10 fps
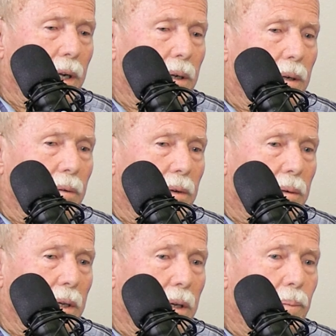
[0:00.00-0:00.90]
and
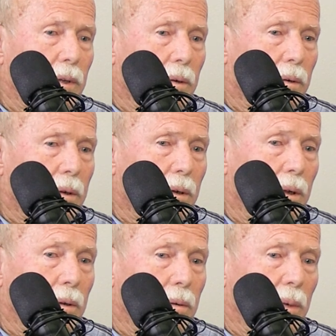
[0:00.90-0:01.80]
went up to
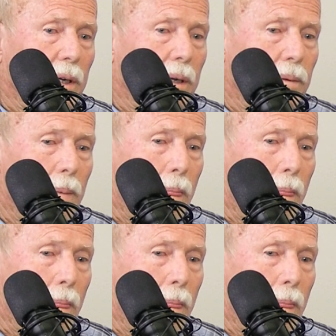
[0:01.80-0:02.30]
Oklahoma,